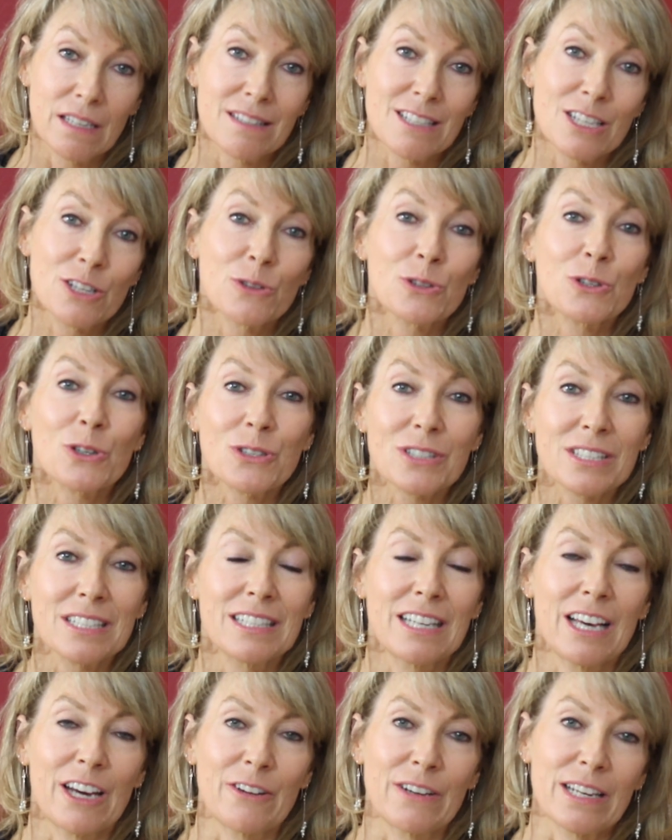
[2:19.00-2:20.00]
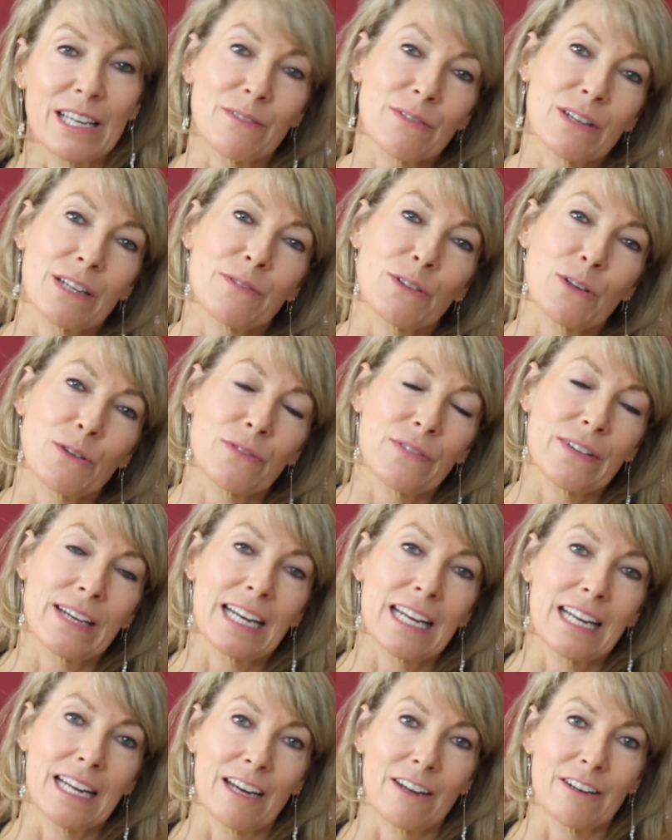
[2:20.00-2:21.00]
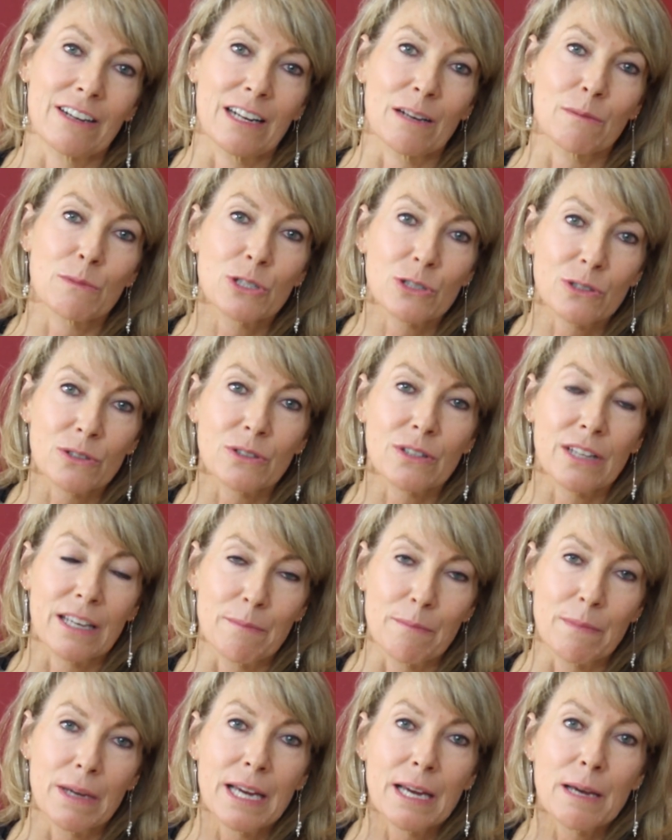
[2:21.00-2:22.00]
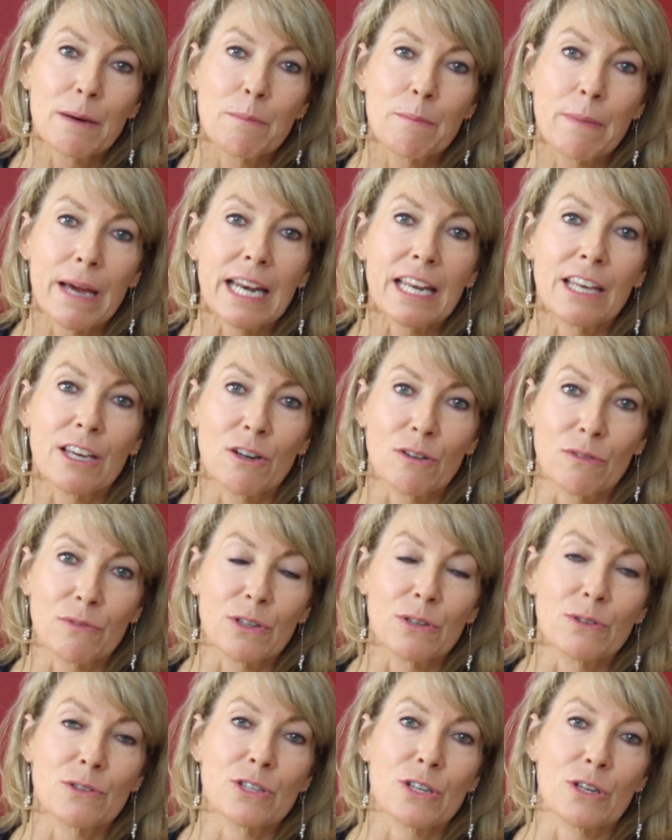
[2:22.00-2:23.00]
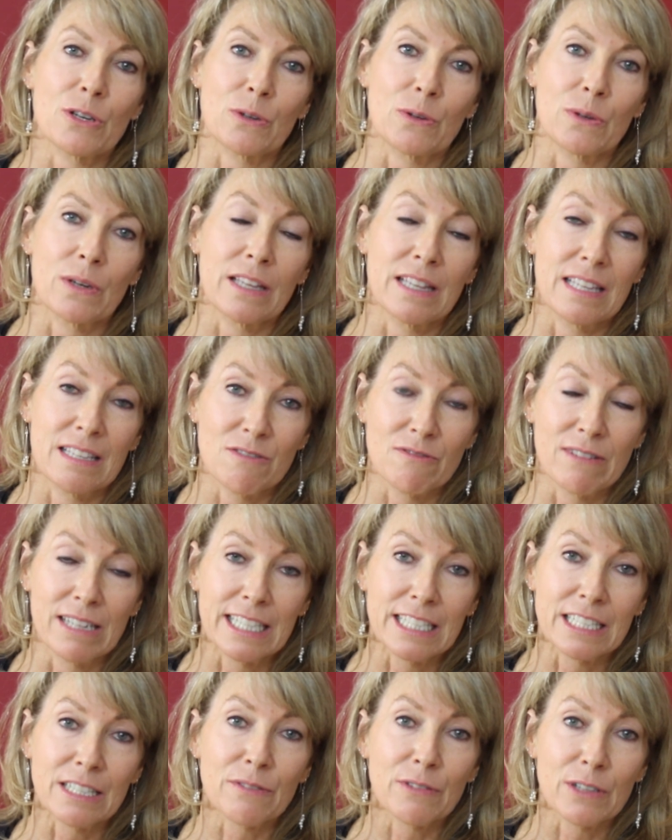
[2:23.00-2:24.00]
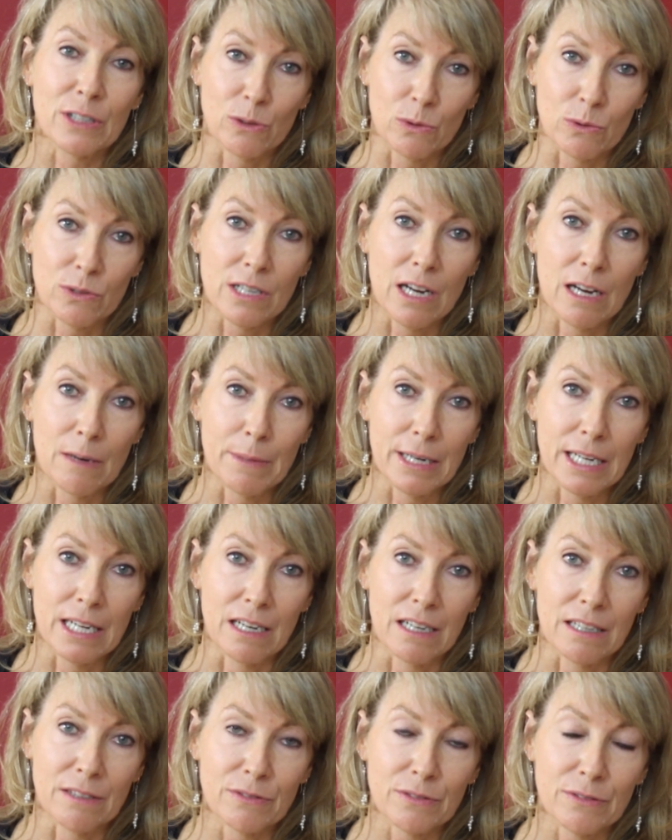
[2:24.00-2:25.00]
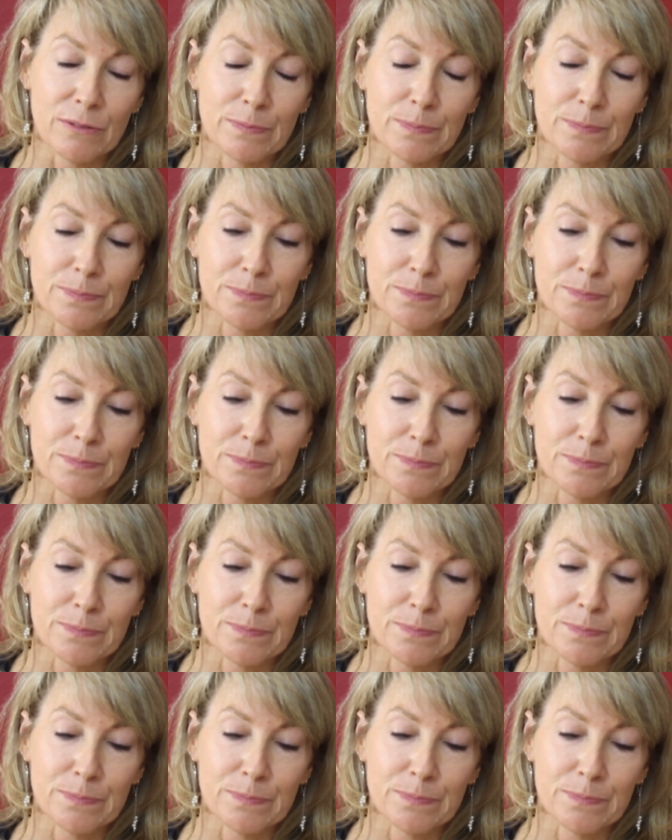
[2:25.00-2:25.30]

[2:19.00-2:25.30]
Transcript: So you're not alone, even if you feel alone, and I'm sure that many of you do at this really difficult time in life.